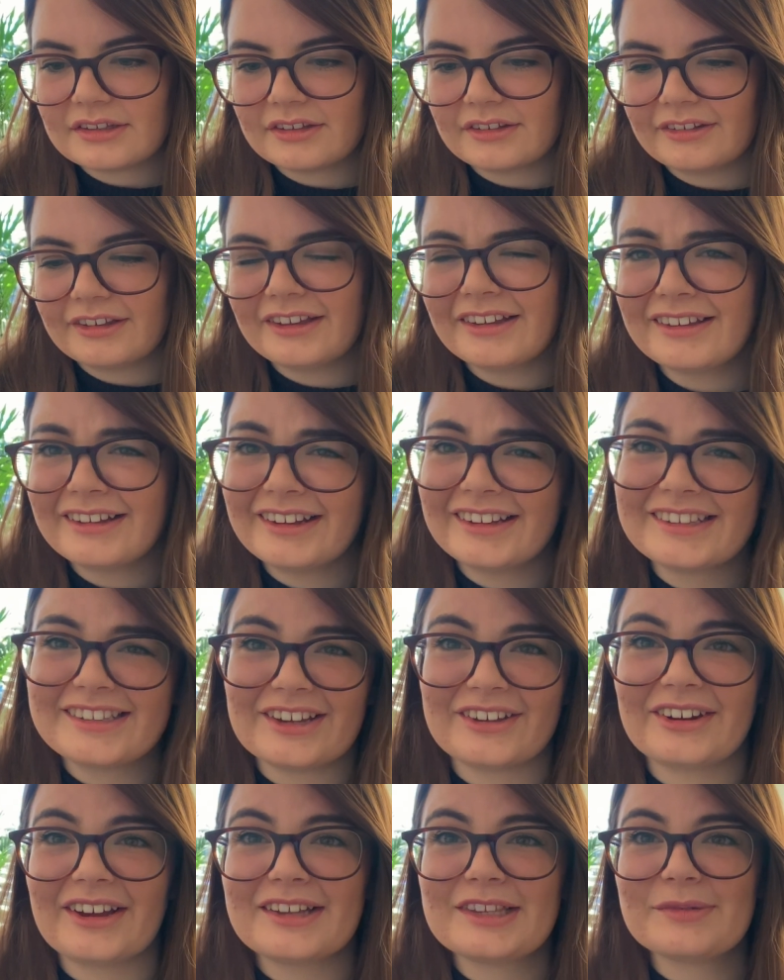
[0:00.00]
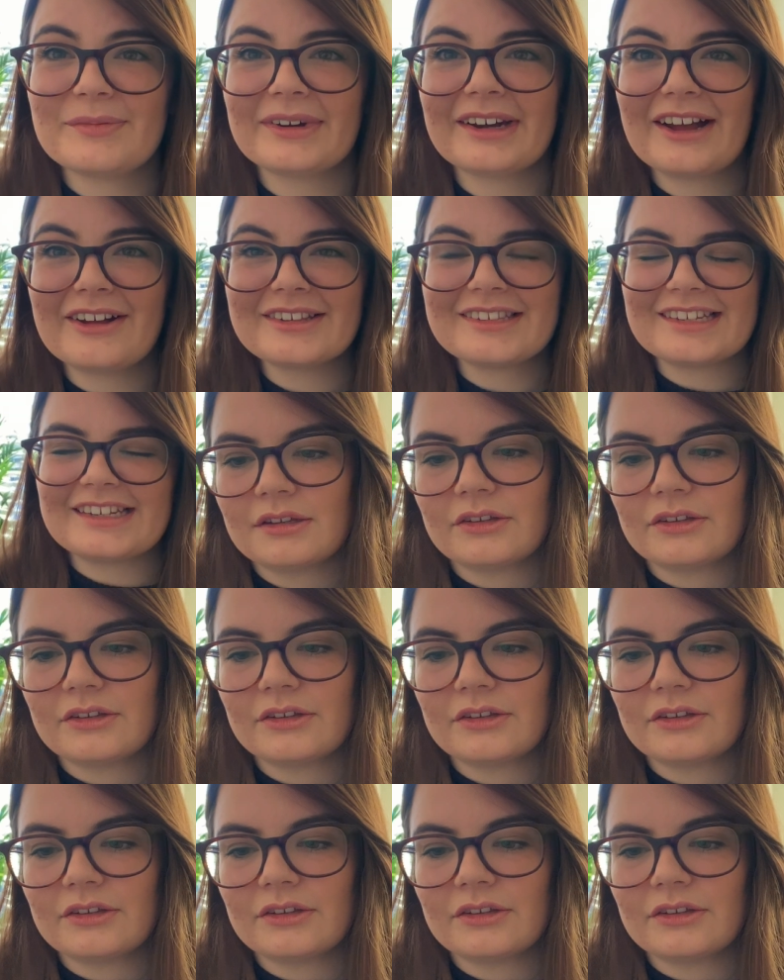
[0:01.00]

I don't know how to pronounce these.